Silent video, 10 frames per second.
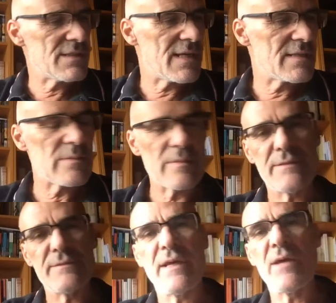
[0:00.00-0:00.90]

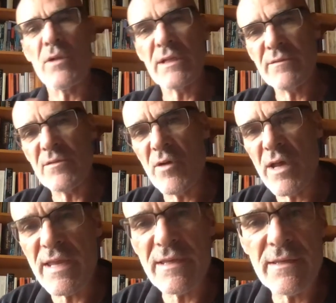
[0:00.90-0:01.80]
gentlemen? I will give you
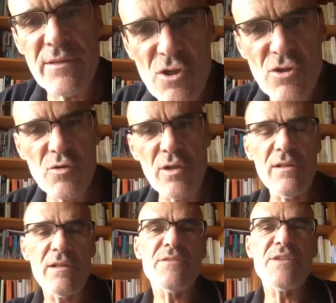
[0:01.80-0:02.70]
a
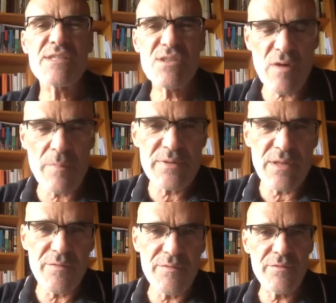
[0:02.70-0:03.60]
neutral,
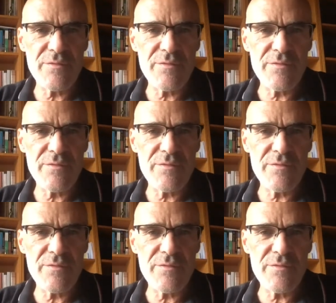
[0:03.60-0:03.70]
descriptive,